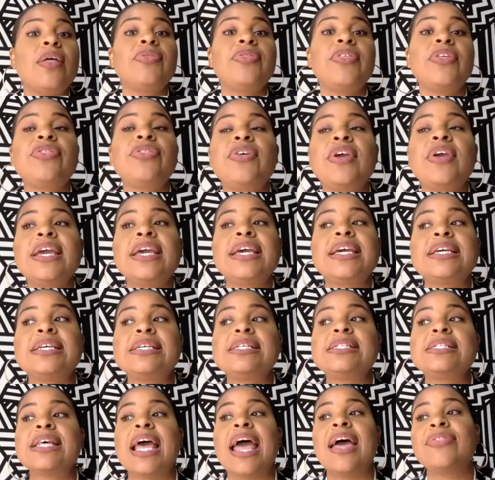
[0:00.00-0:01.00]
thing is,
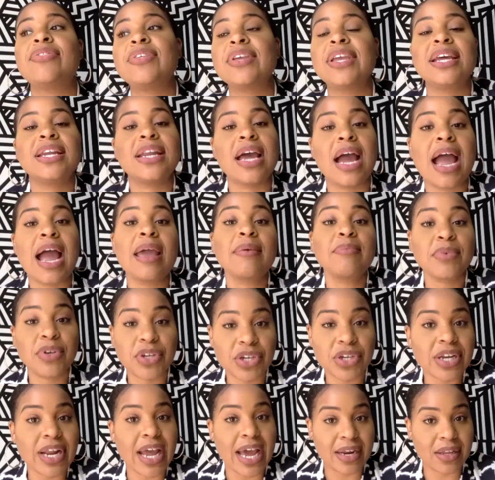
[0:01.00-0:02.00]
at the end, I'm
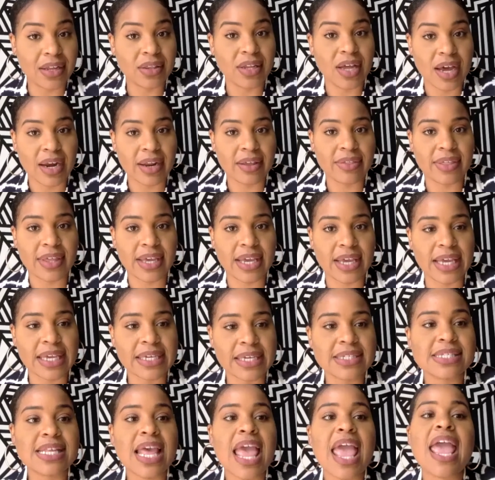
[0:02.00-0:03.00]
good at a lot of things,
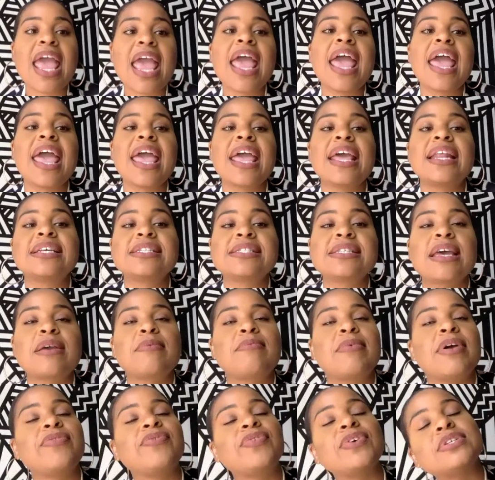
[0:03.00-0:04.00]
and it's like
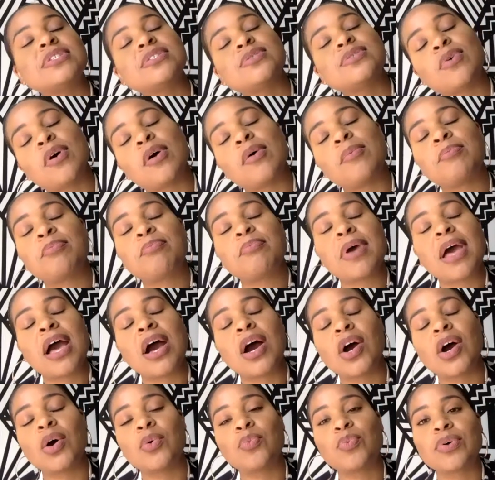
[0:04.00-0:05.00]
my friends want
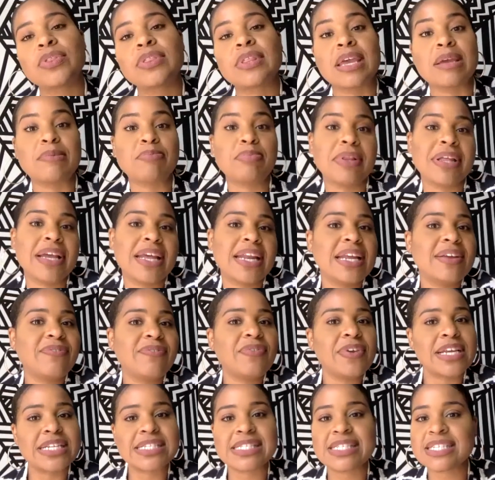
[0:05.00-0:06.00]
help with like planning
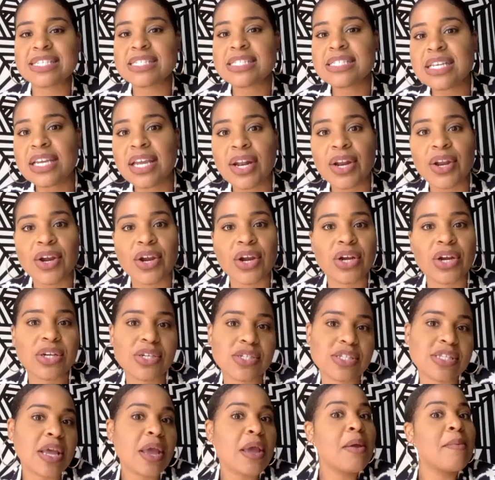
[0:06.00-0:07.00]
fancy dinners,
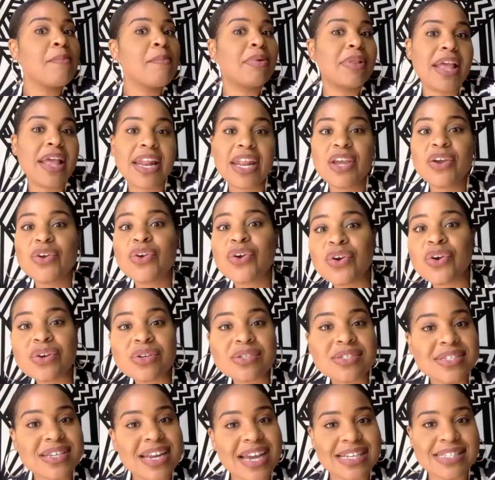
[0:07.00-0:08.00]
planning
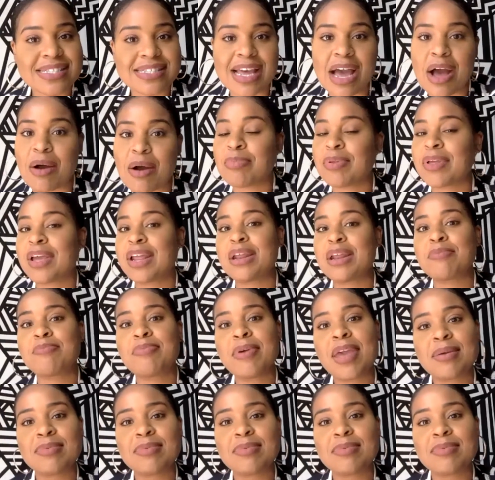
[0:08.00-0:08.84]
girls' nights out, planning baby